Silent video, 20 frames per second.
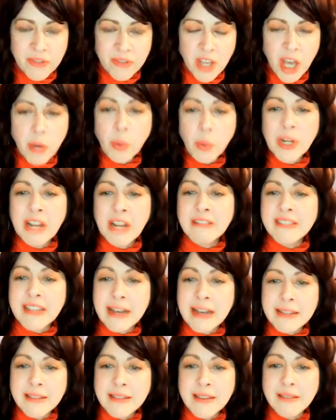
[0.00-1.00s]
I went
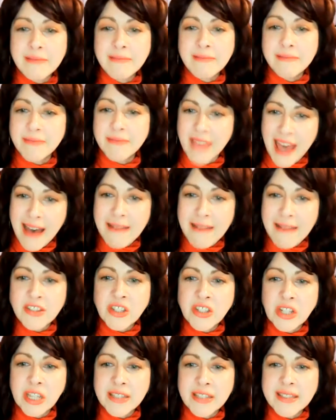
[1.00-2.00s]
outside the house
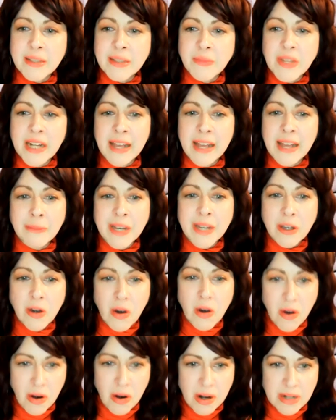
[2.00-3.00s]
to get something out of my
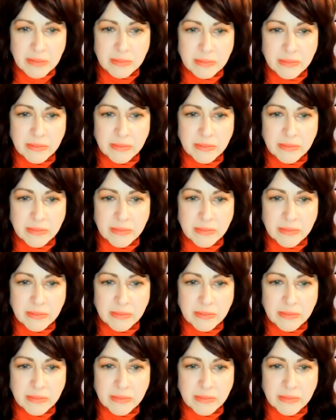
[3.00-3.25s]
car.